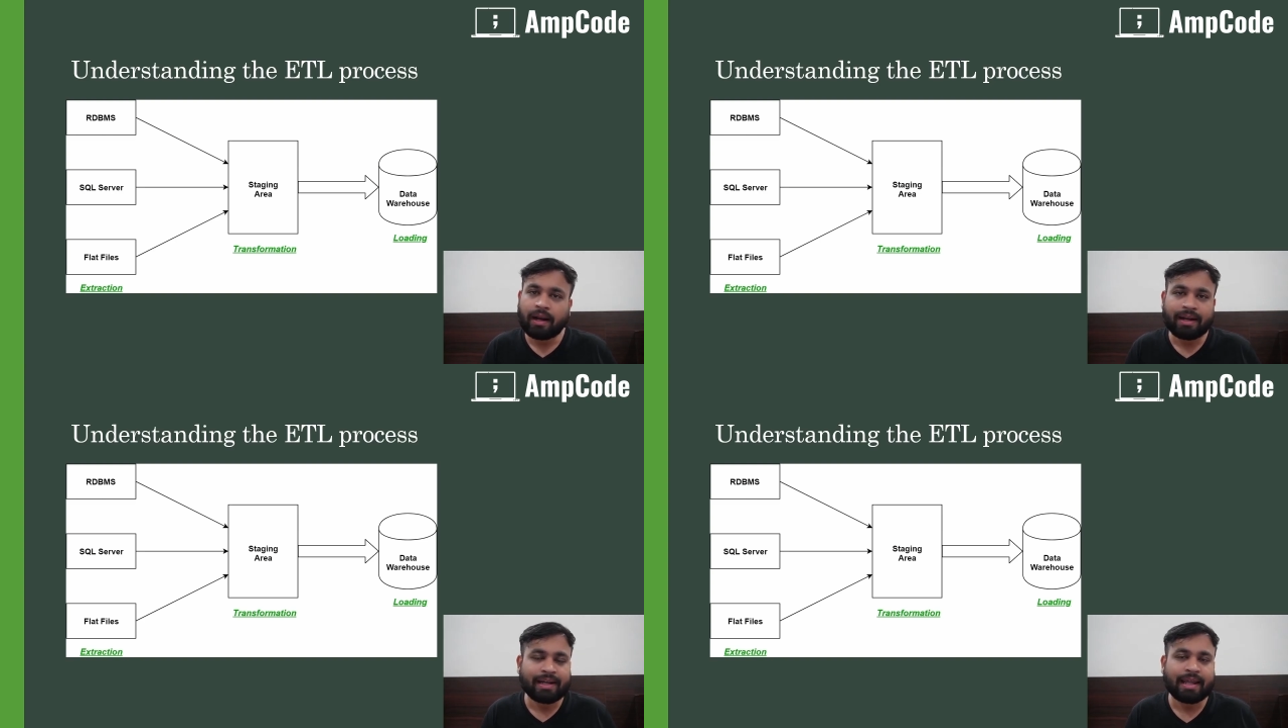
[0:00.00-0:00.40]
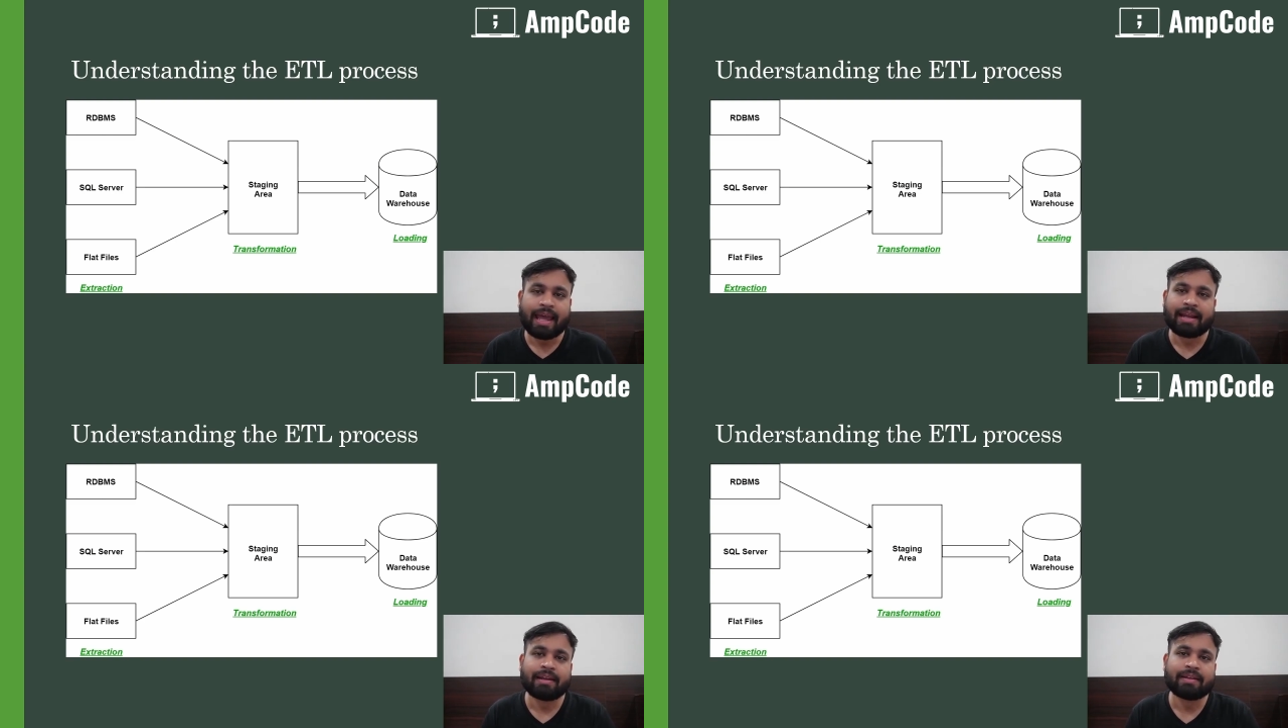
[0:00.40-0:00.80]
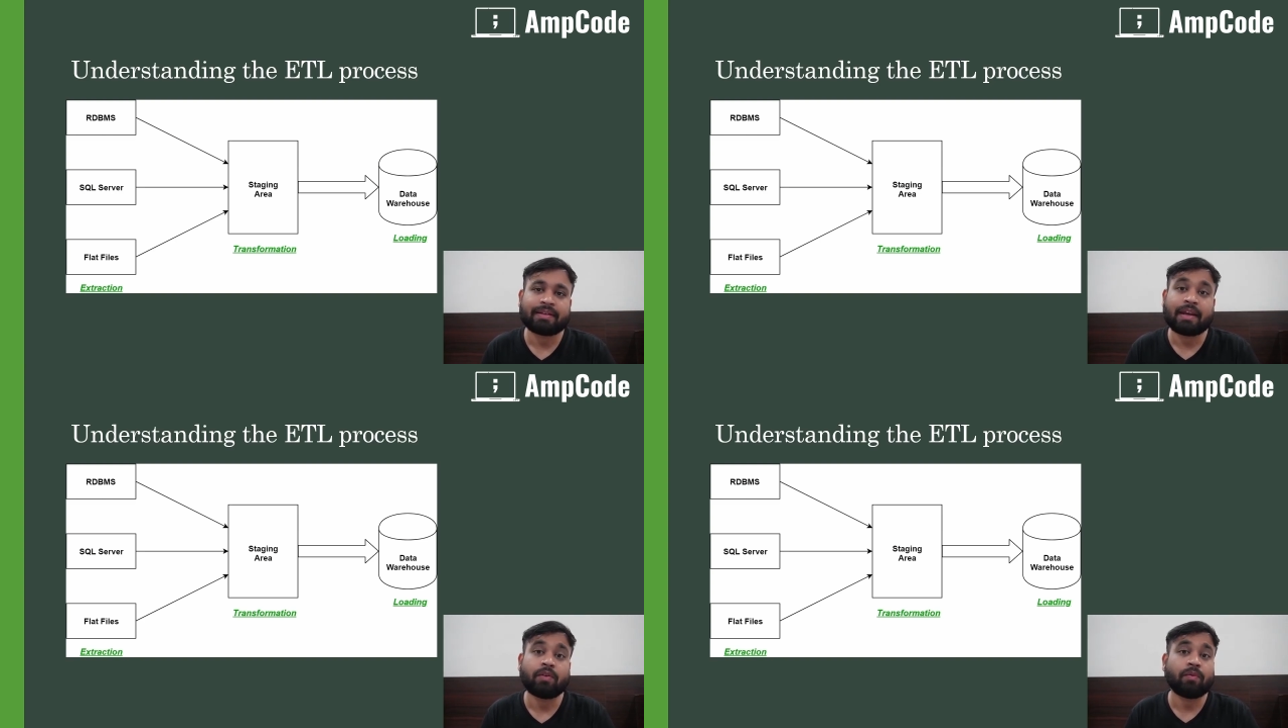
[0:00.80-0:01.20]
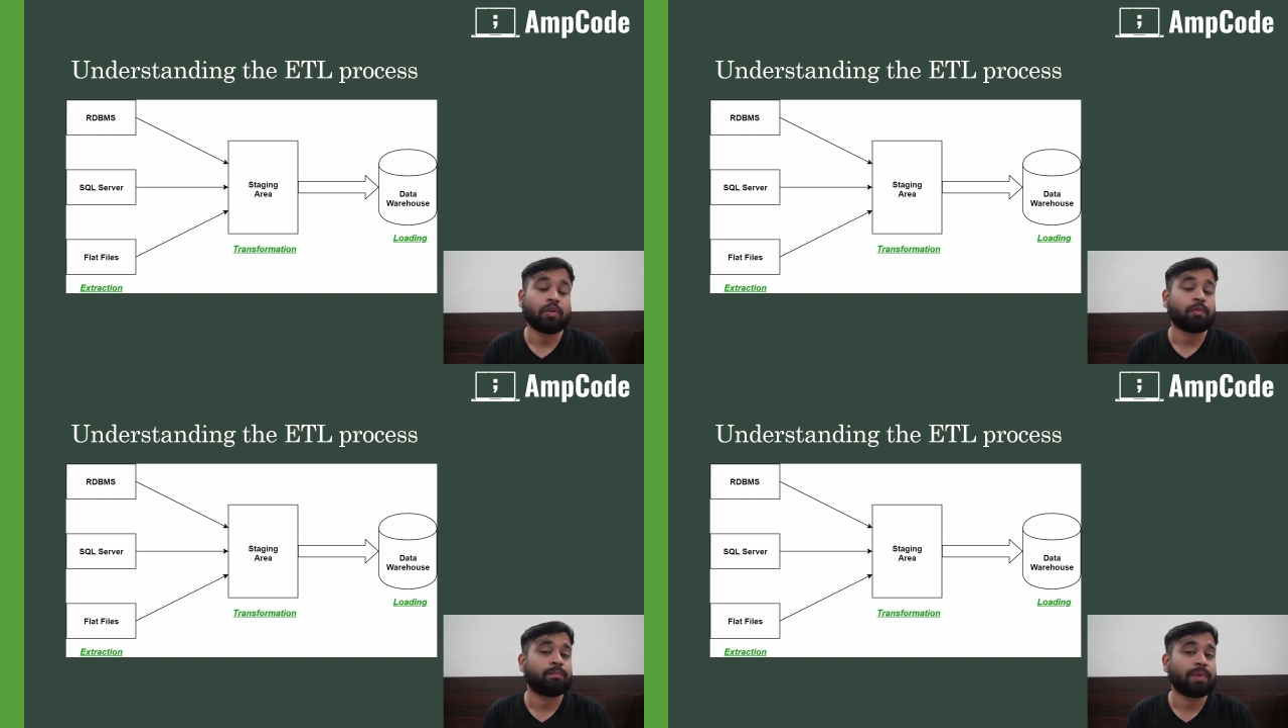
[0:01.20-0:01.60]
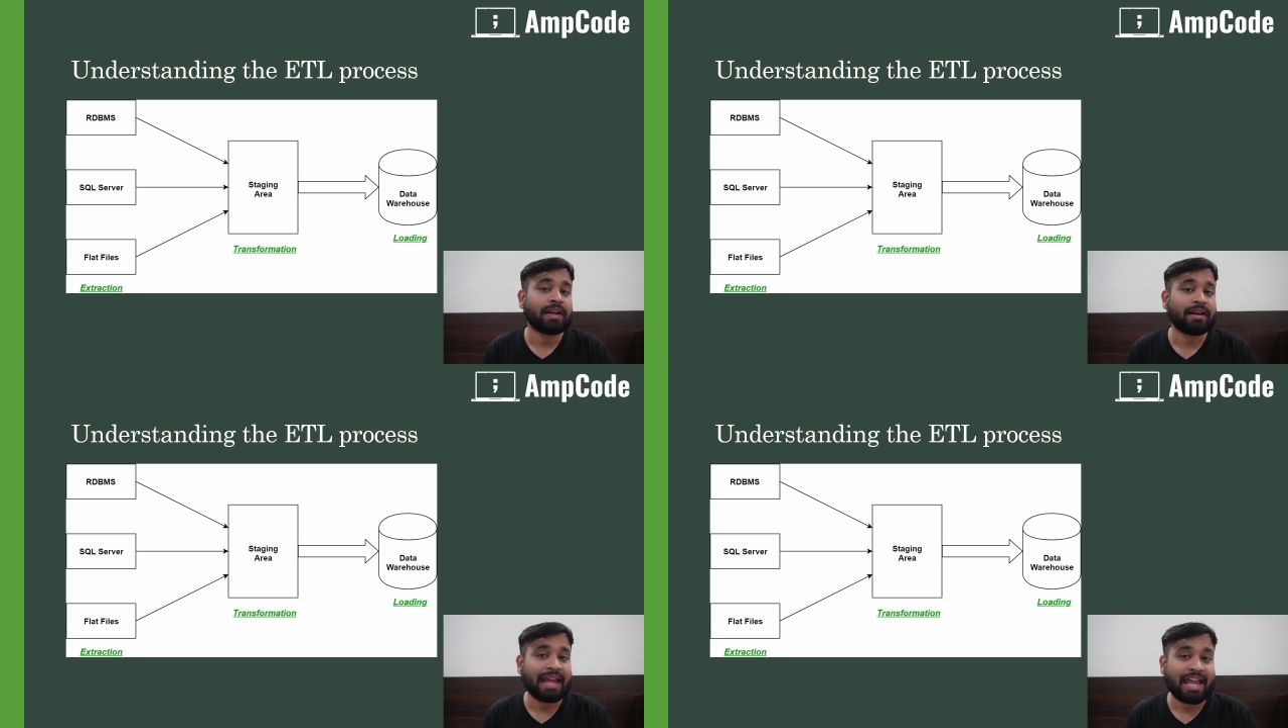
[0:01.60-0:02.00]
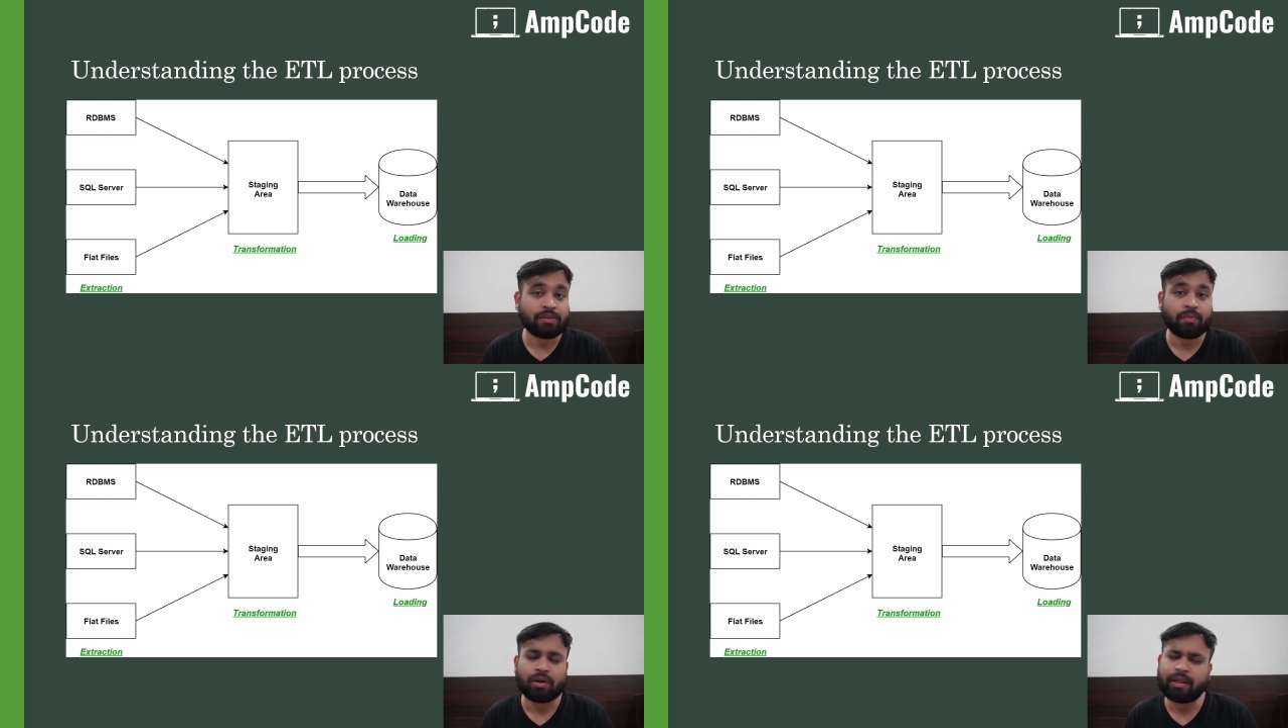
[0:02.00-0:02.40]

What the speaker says: a data analyst and you want to build a dashboard,